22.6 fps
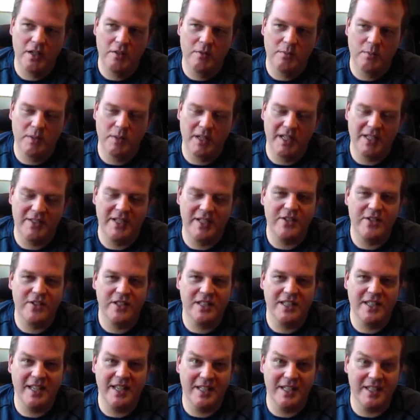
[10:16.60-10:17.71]
but
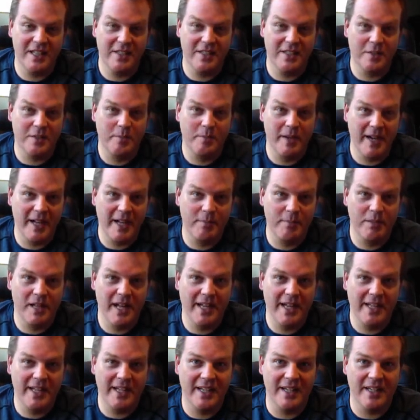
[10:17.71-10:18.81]
essentially it leads to bad
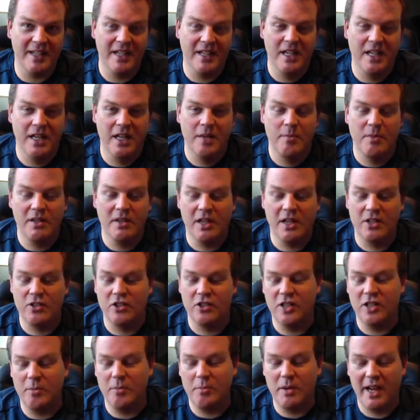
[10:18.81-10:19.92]
planning because you're
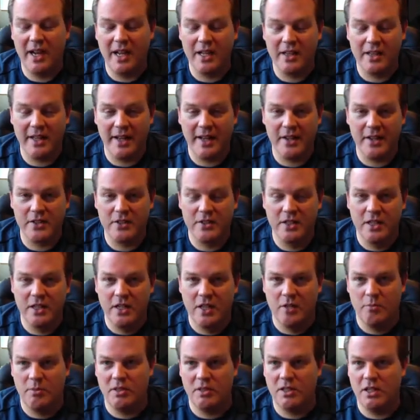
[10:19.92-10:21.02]
not buying things
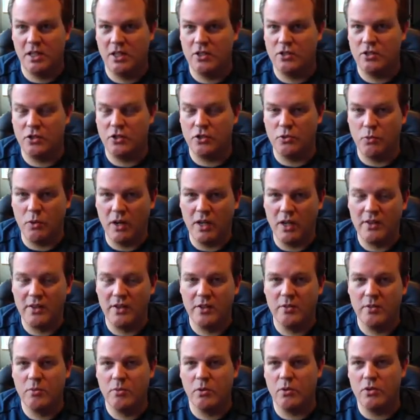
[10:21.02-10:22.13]
because you want
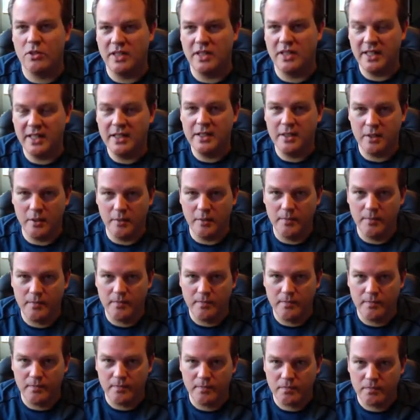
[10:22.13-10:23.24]
them or need them,
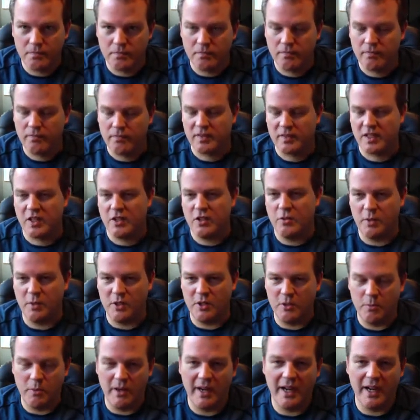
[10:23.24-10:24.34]
but you're
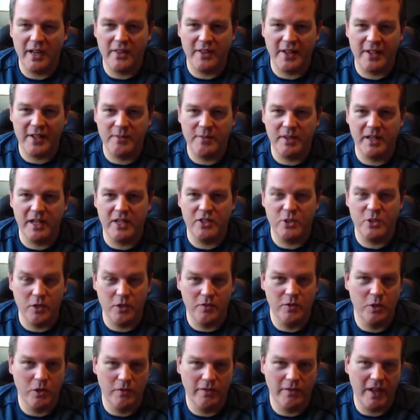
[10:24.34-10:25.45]
buying things because you have
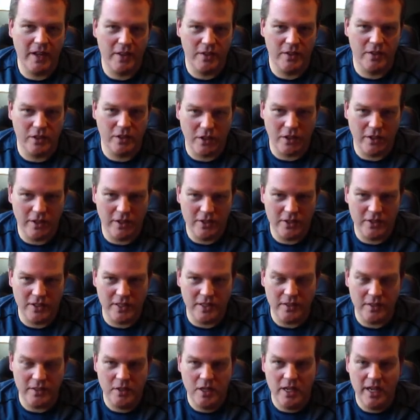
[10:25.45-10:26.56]
no faith in their currency.
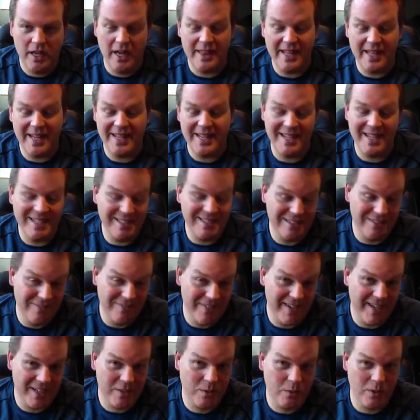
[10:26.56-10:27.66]
And that is in
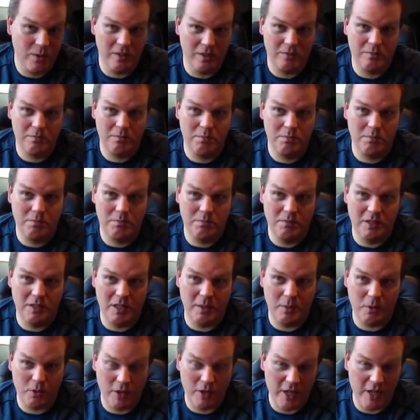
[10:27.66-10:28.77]
fact what
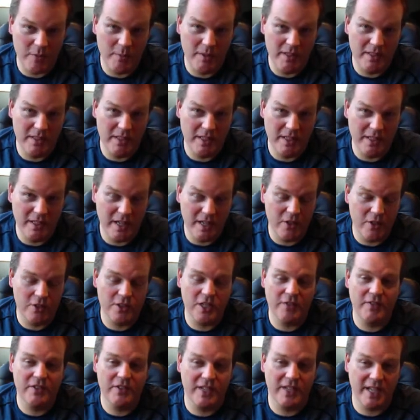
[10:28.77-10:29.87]
Krugman and others of
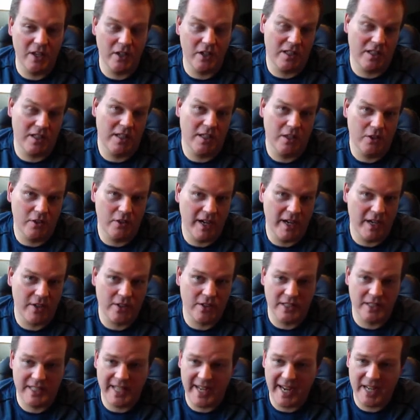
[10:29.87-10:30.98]
his ilk are
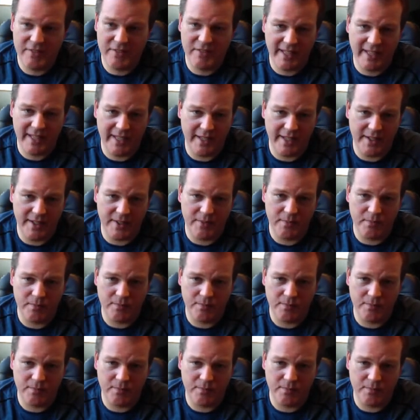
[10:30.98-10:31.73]
actually advocating.